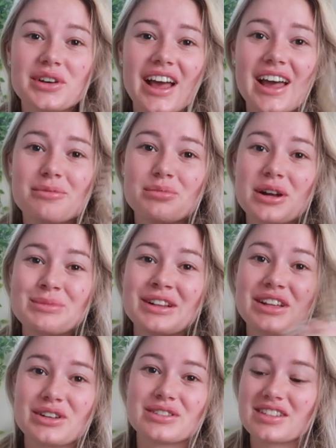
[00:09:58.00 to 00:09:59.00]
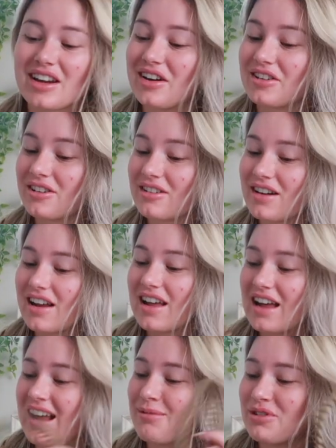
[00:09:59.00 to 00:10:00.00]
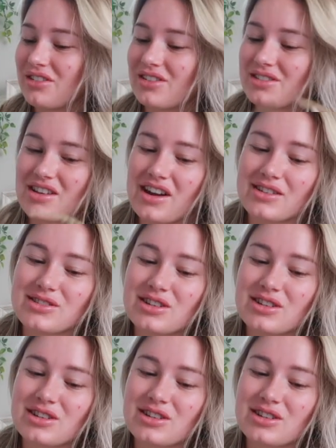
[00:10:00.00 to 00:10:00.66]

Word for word: again, but I'm a little scared. I'm a little scared.